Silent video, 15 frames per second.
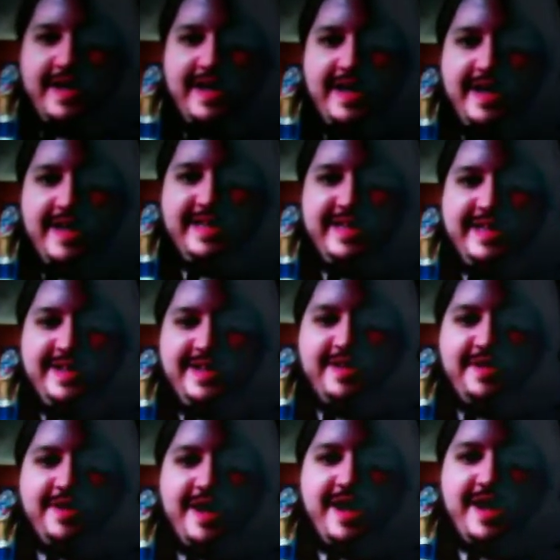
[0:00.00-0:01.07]
this other guy
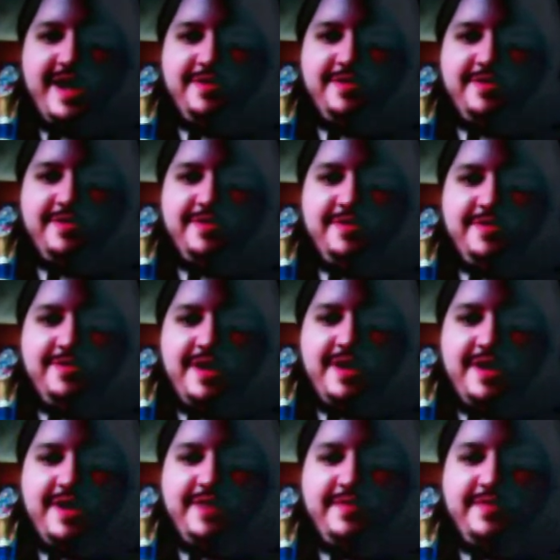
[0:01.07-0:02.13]
who's kind of
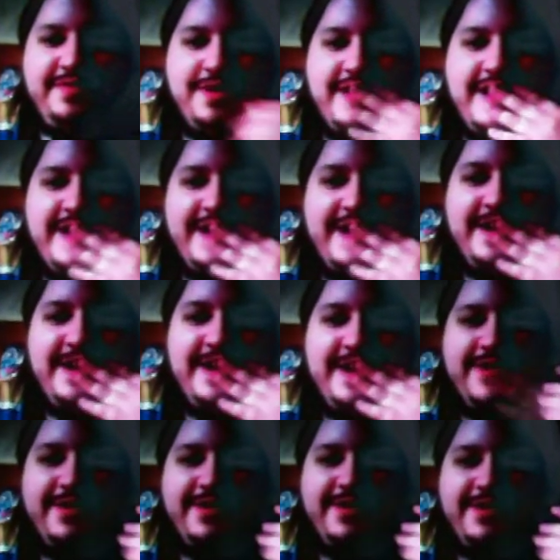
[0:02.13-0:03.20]
awkward. I don't really know
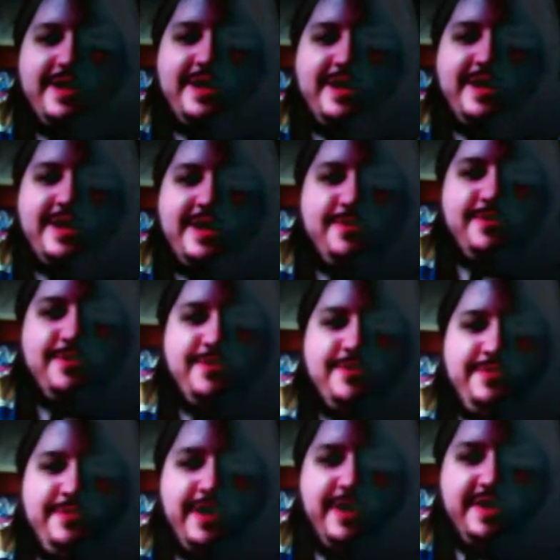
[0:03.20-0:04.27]
what his
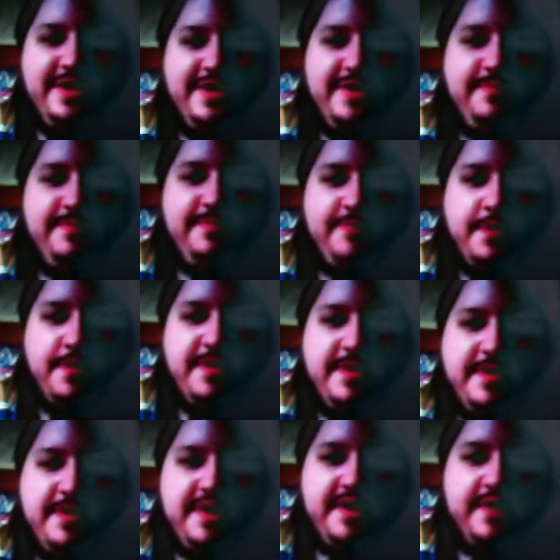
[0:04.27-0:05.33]
purpose is
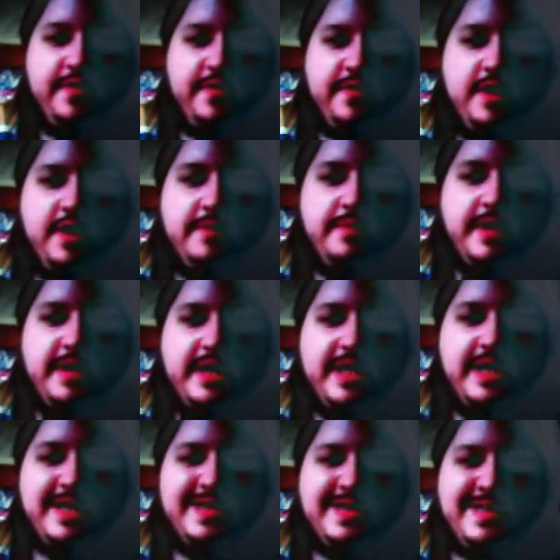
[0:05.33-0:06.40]
overall, but
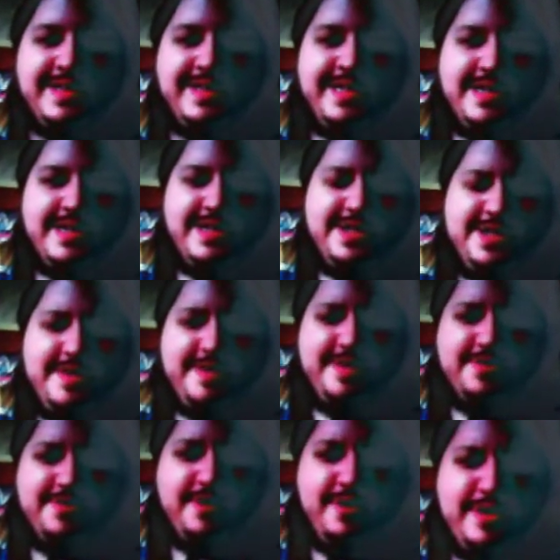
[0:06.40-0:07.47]
Dimensional
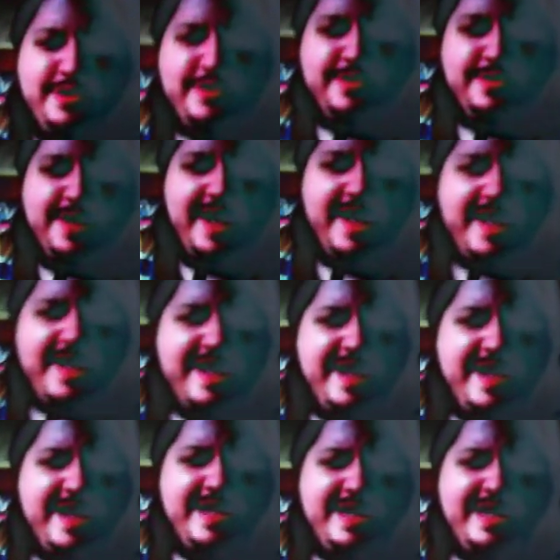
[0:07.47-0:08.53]
Robo
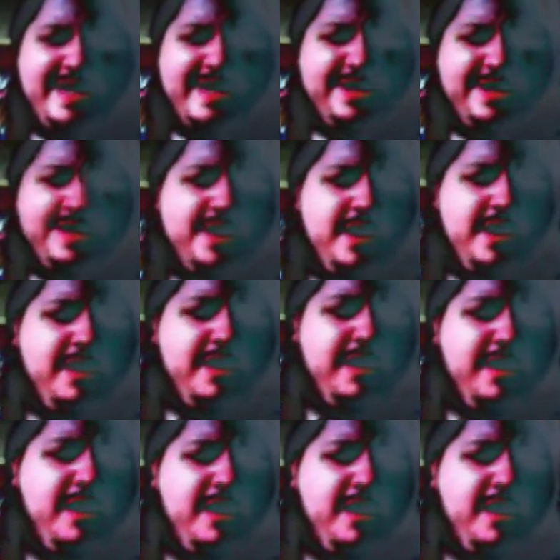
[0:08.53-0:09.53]
Dai-Yard?